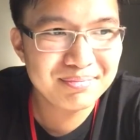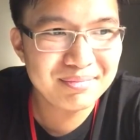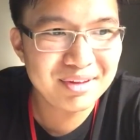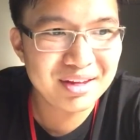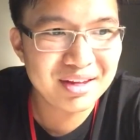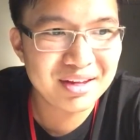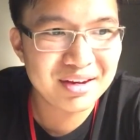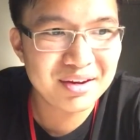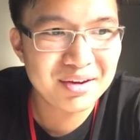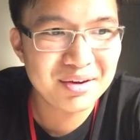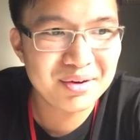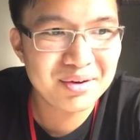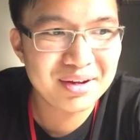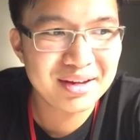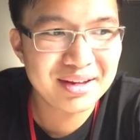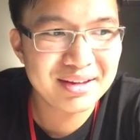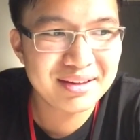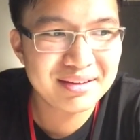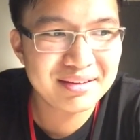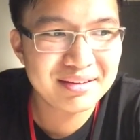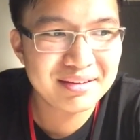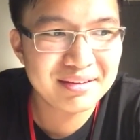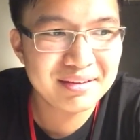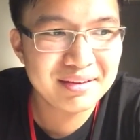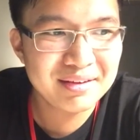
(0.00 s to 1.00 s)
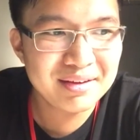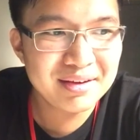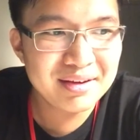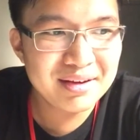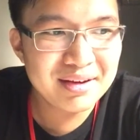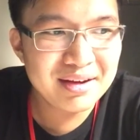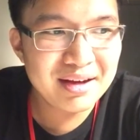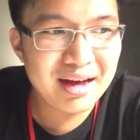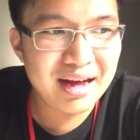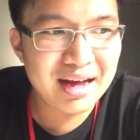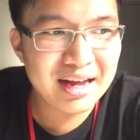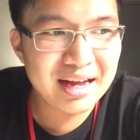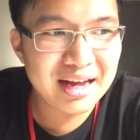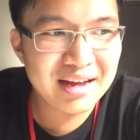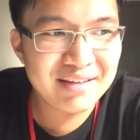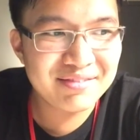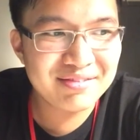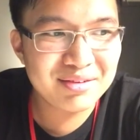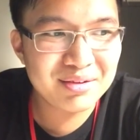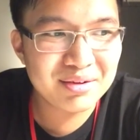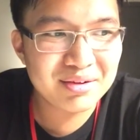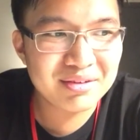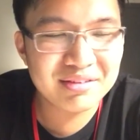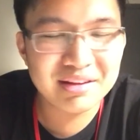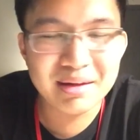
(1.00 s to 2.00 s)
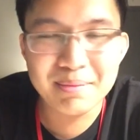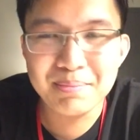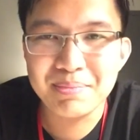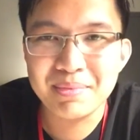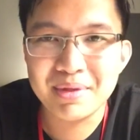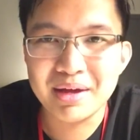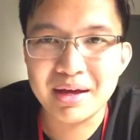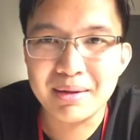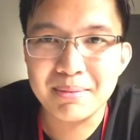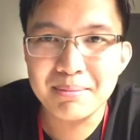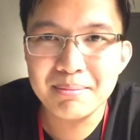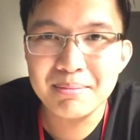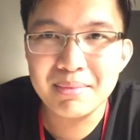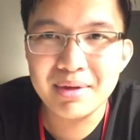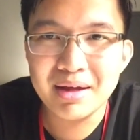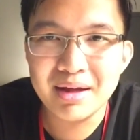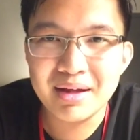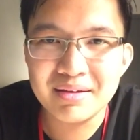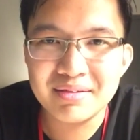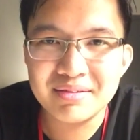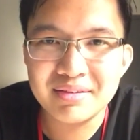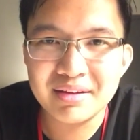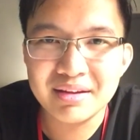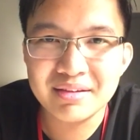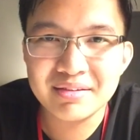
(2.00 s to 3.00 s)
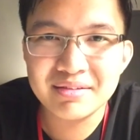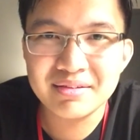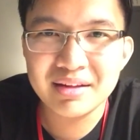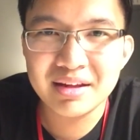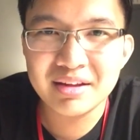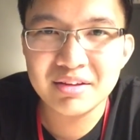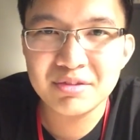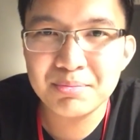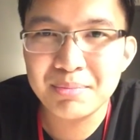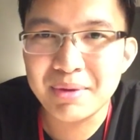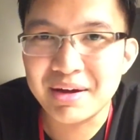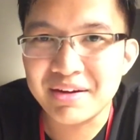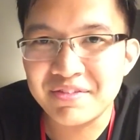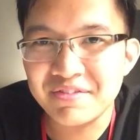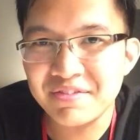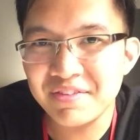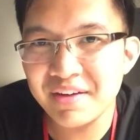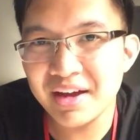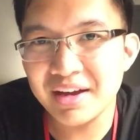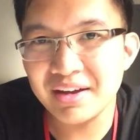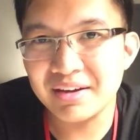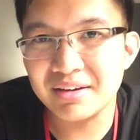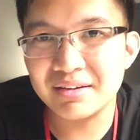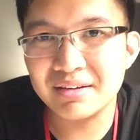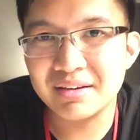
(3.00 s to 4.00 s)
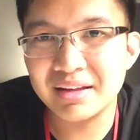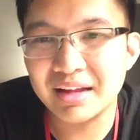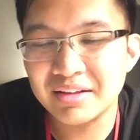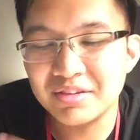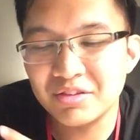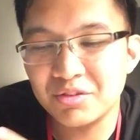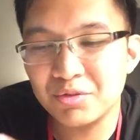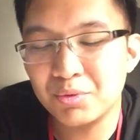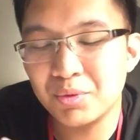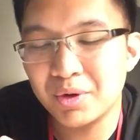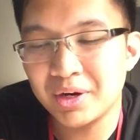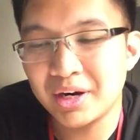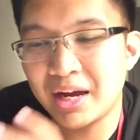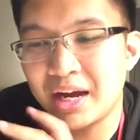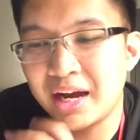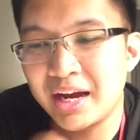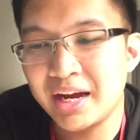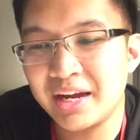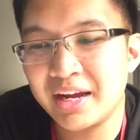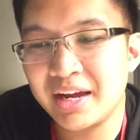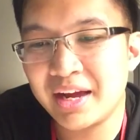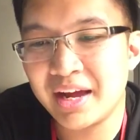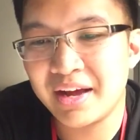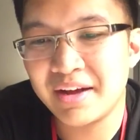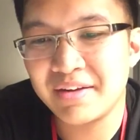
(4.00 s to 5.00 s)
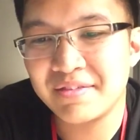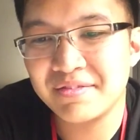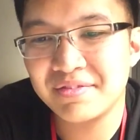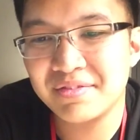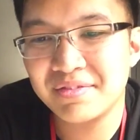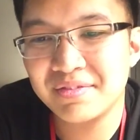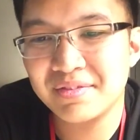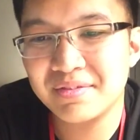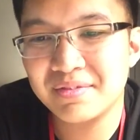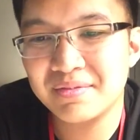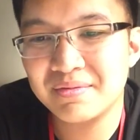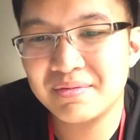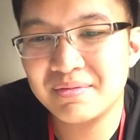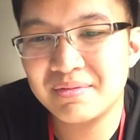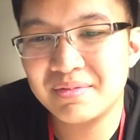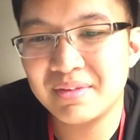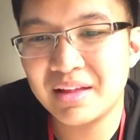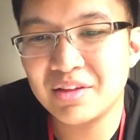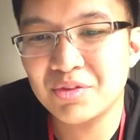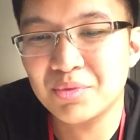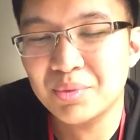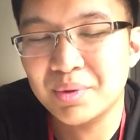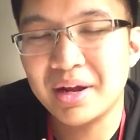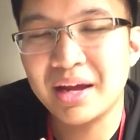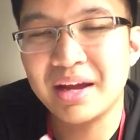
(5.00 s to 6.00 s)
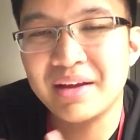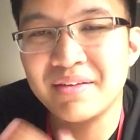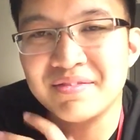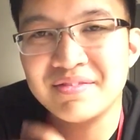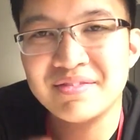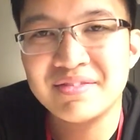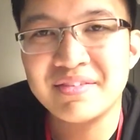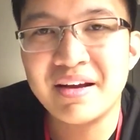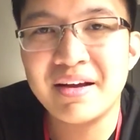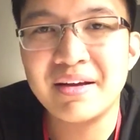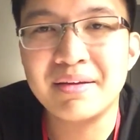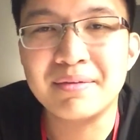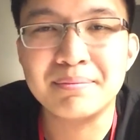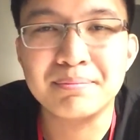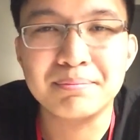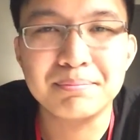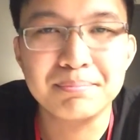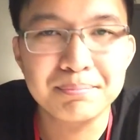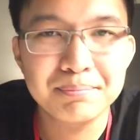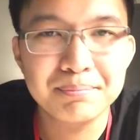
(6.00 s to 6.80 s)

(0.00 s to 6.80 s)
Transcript: You know, it, the I have to accept that as that that's my fate. That's what I have. That's what I have done.